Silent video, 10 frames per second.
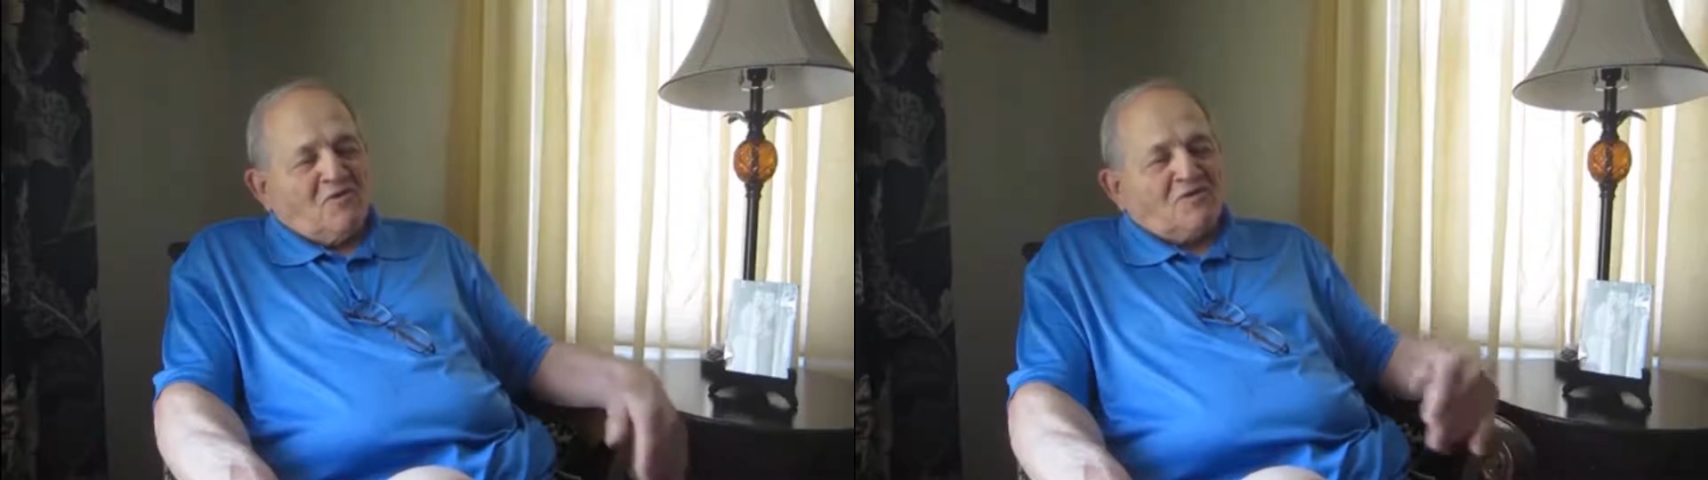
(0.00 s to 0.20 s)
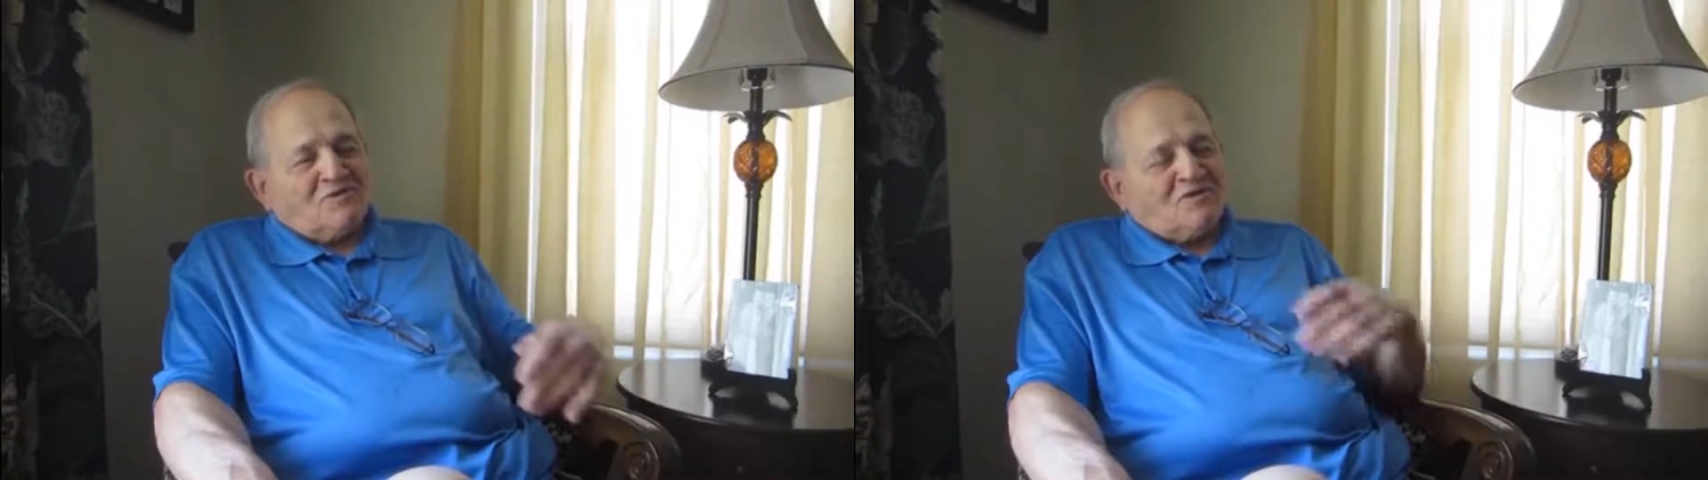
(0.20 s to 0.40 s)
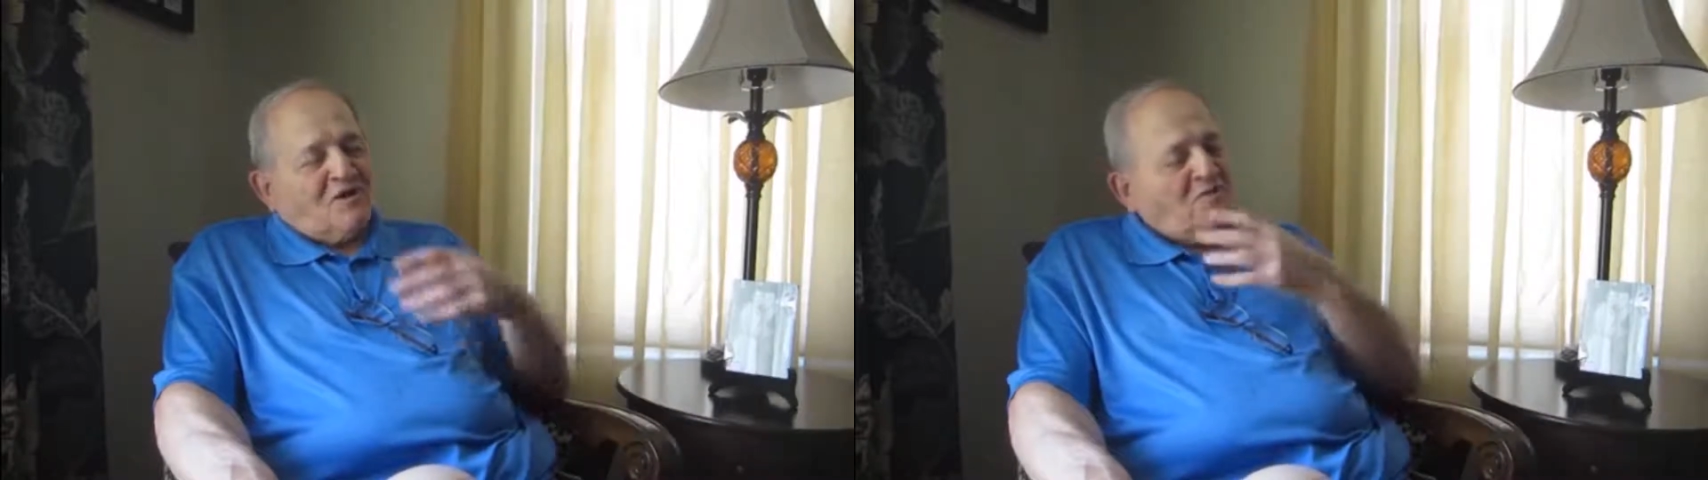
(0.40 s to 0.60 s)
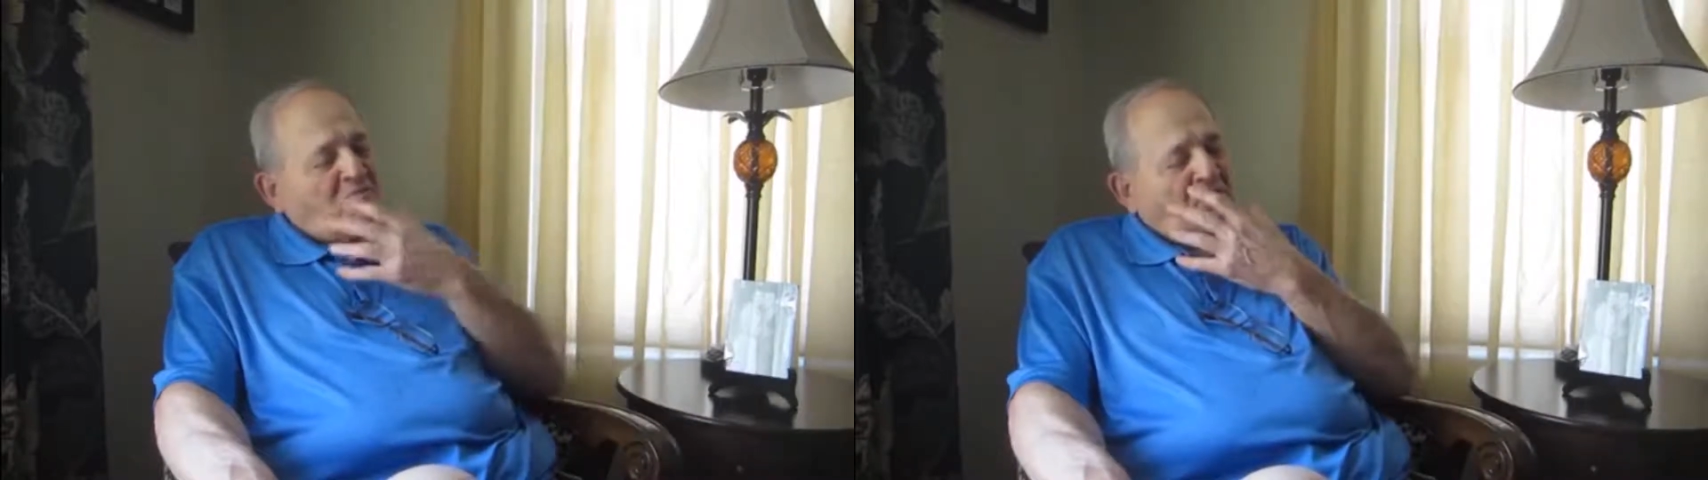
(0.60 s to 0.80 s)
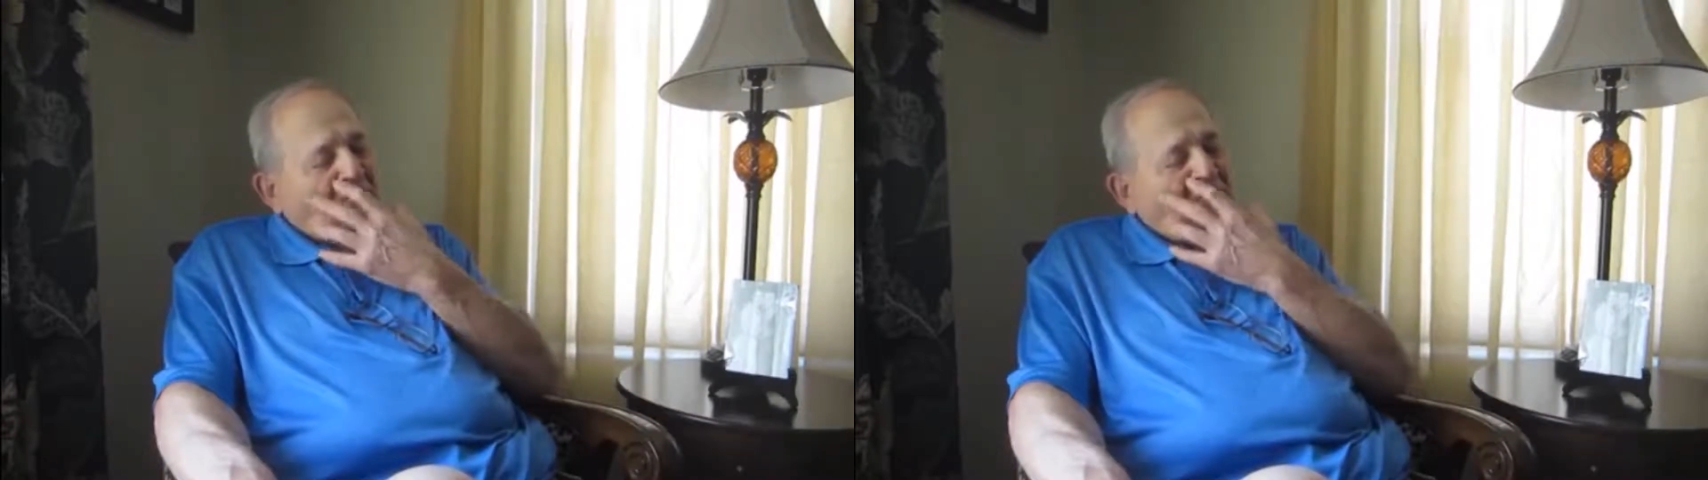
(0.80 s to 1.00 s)
on the side of
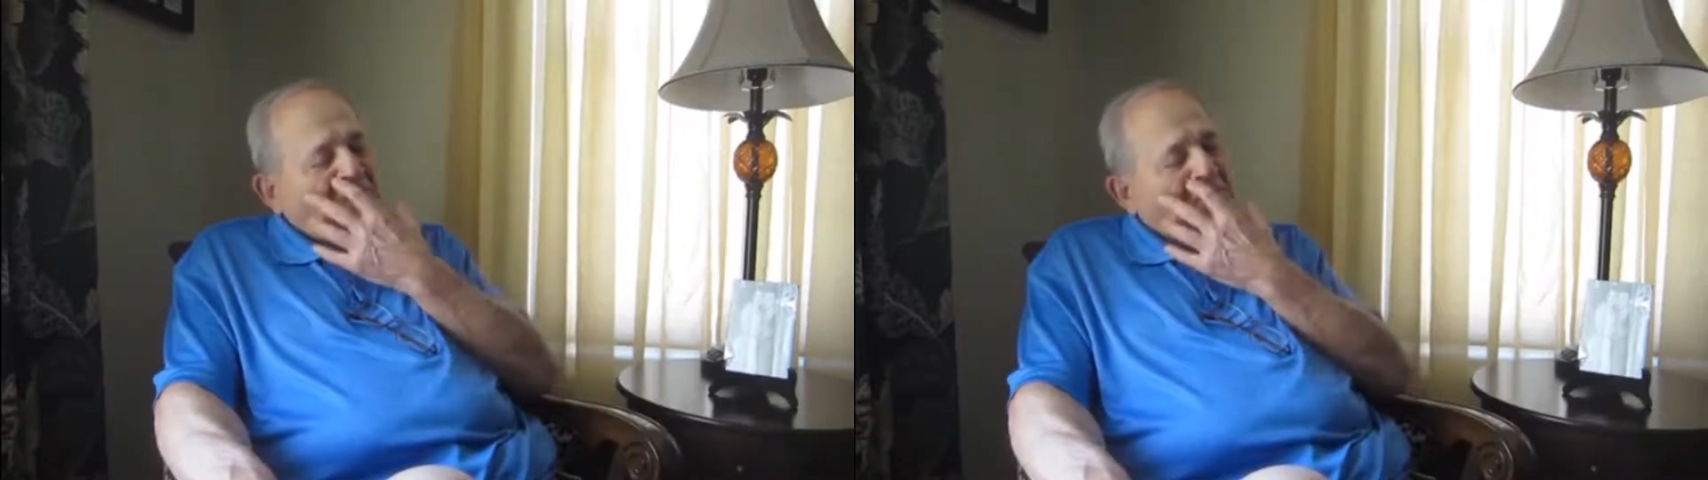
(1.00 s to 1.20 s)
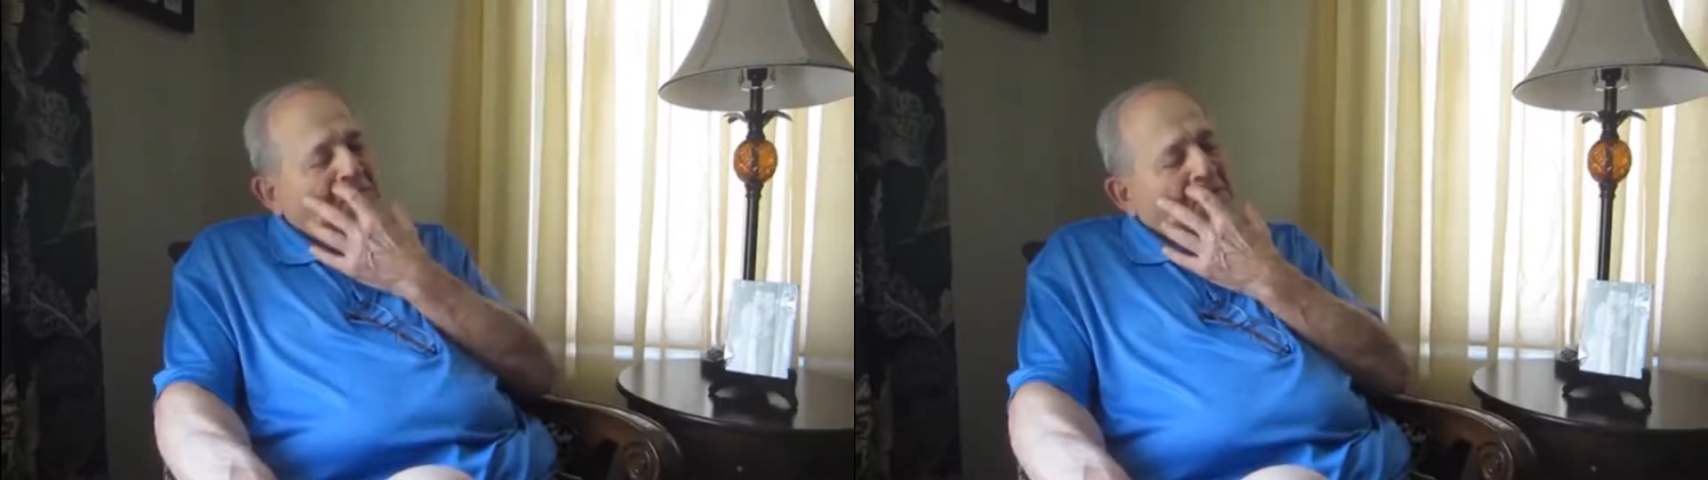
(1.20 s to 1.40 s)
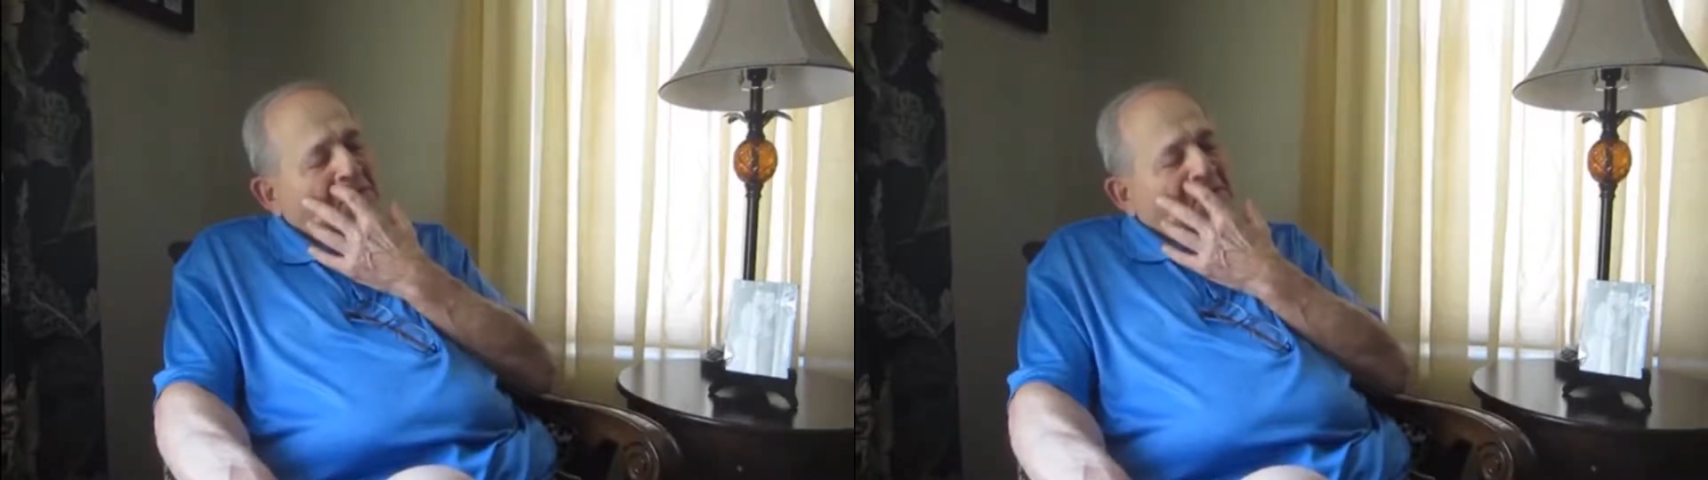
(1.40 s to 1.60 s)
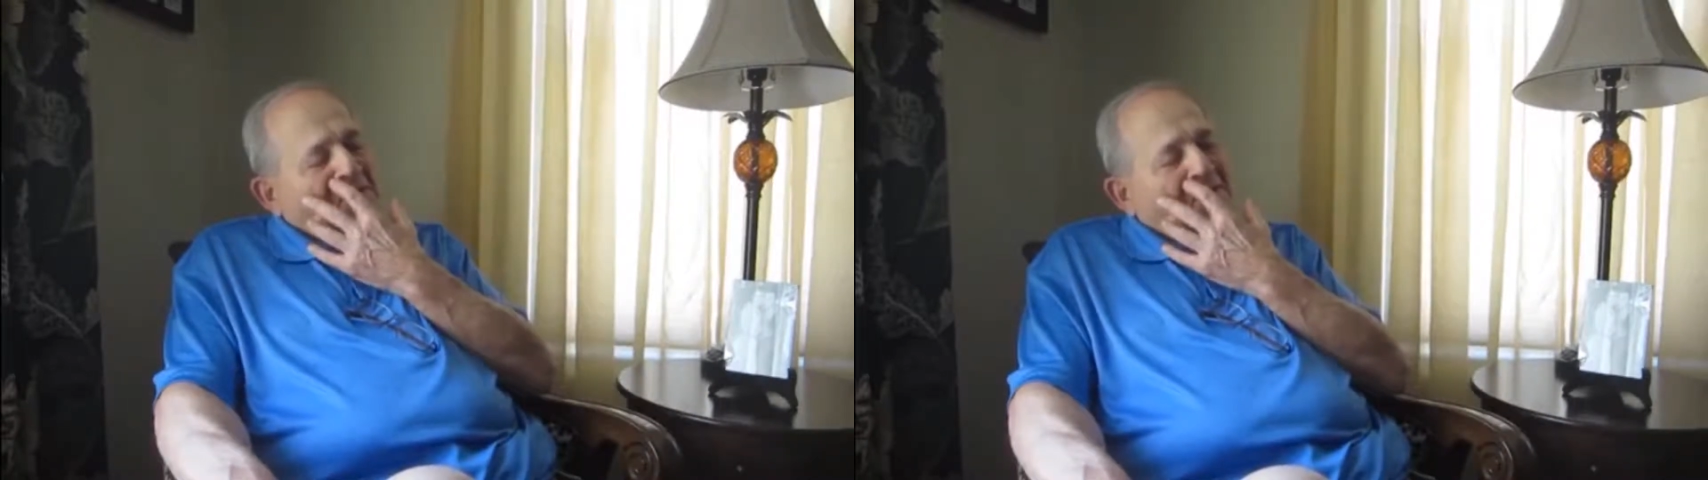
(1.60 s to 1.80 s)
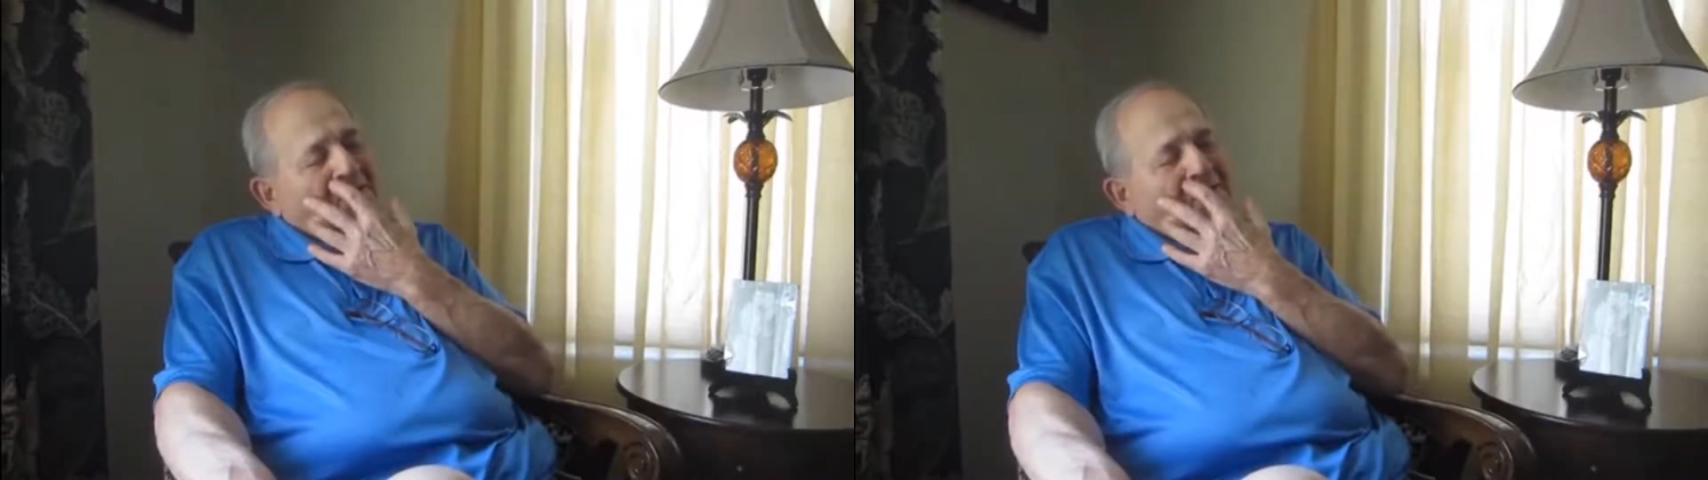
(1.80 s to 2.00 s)
the boat,
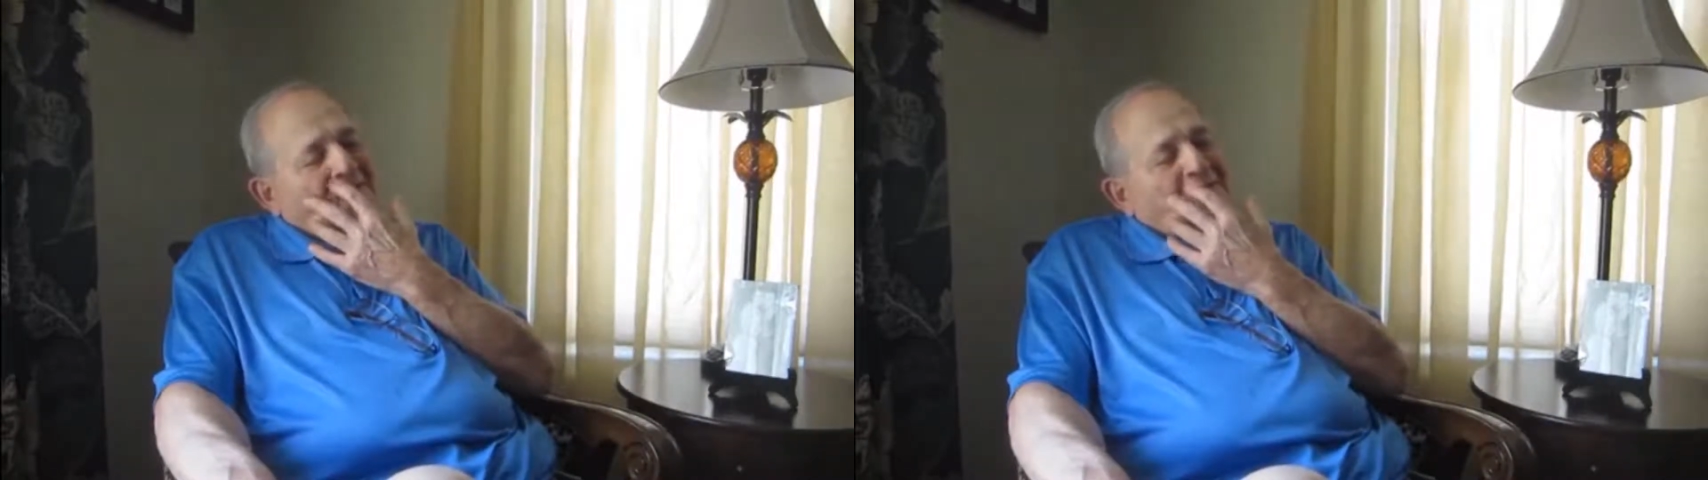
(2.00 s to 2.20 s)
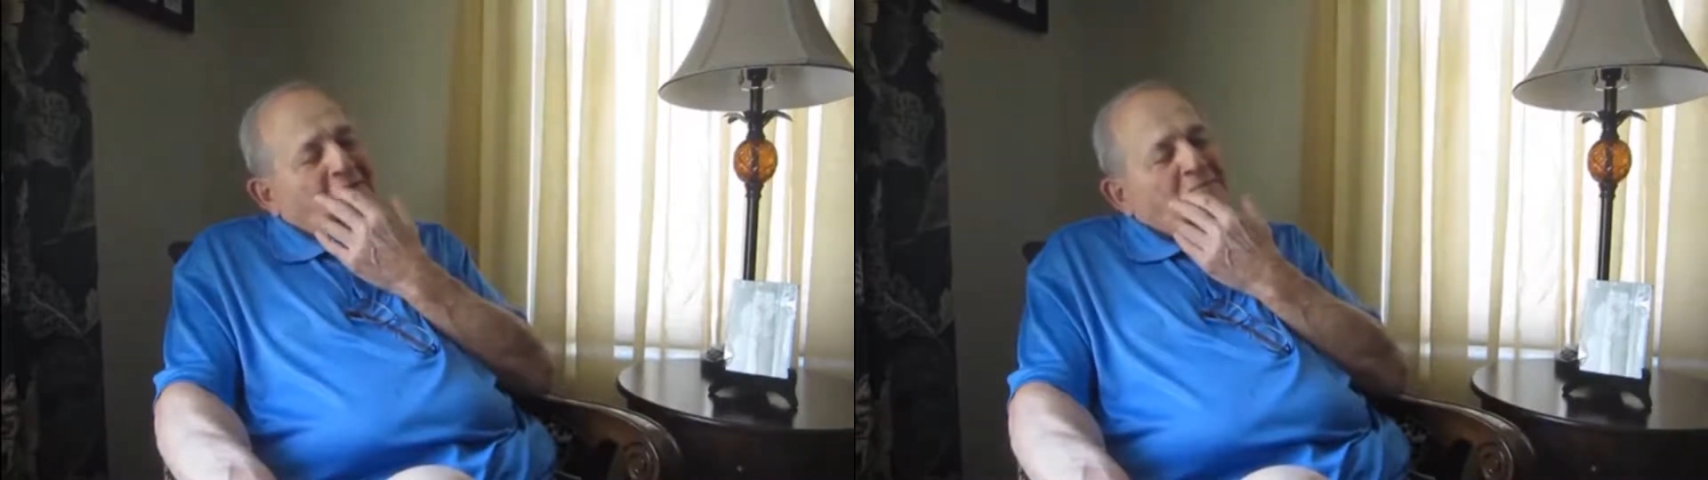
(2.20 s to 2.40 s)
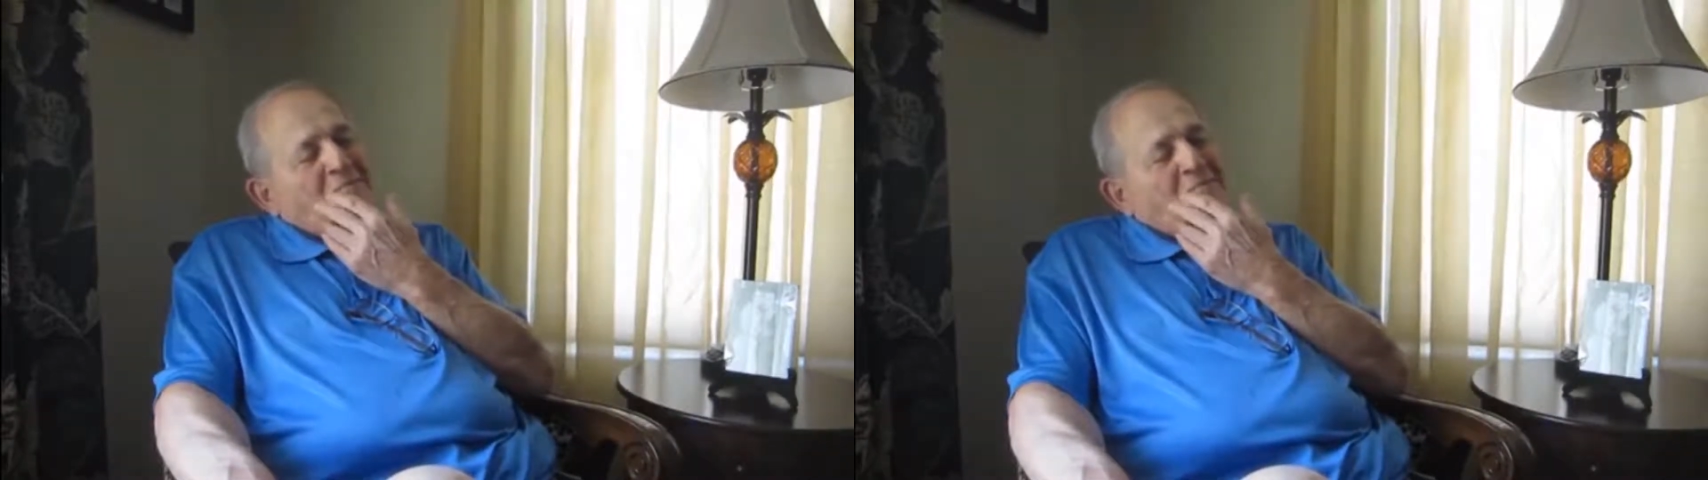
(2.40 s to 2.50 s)
and